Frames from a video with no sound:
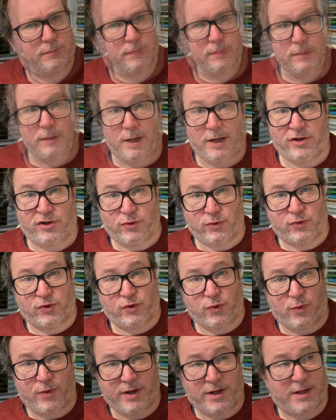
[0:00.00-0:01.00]
A short
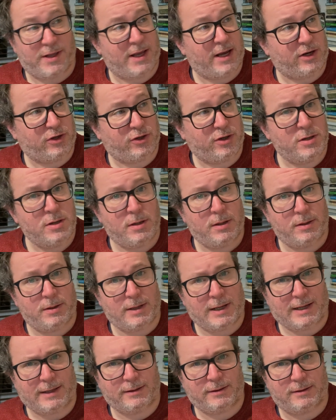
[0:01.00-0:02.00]
story collection
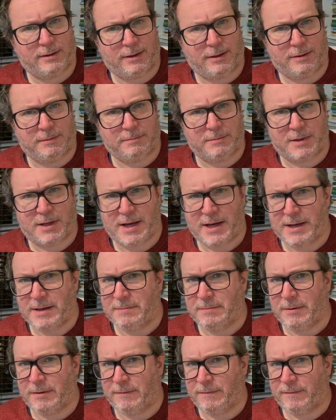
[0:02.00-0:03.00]
that
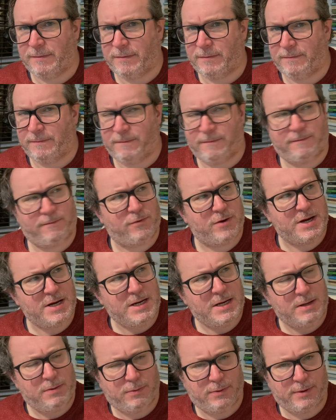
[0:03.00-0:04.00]
came
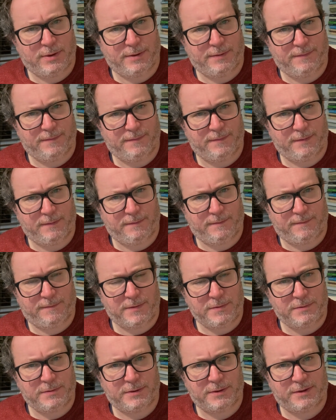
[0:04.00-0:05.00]
free with
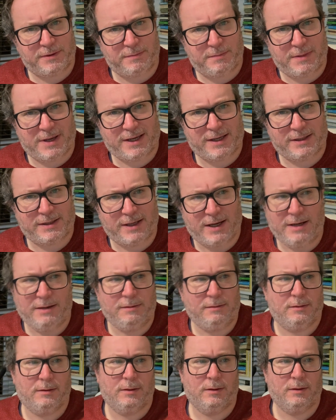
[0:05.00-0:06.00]
Focus magazine,
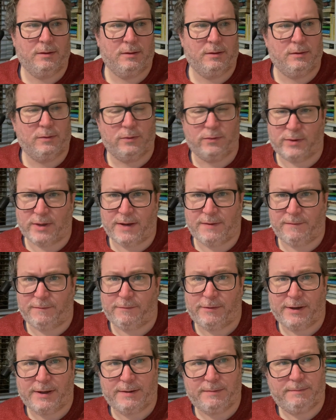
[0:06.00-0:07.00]
or came
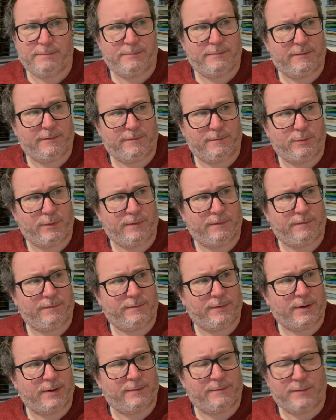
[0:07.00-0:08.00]
free with
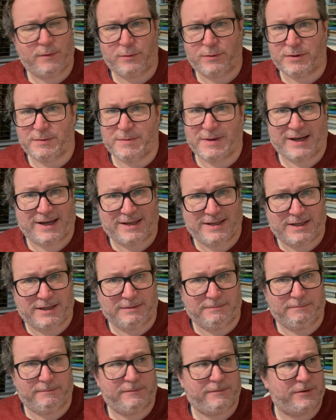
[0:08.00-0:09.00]
Focus
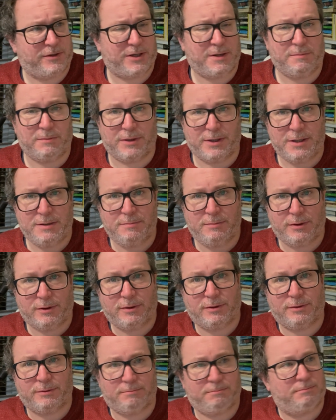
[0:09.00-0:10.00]
magazine for somebody
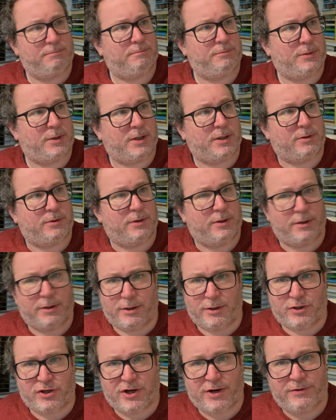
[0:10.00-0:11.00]
because I got it at
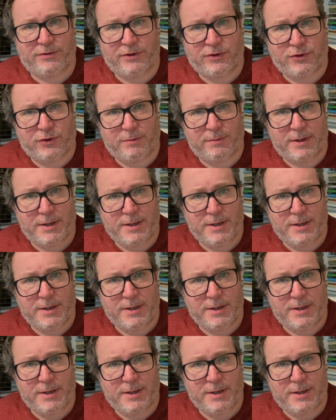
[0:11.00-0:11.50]
a charity shop.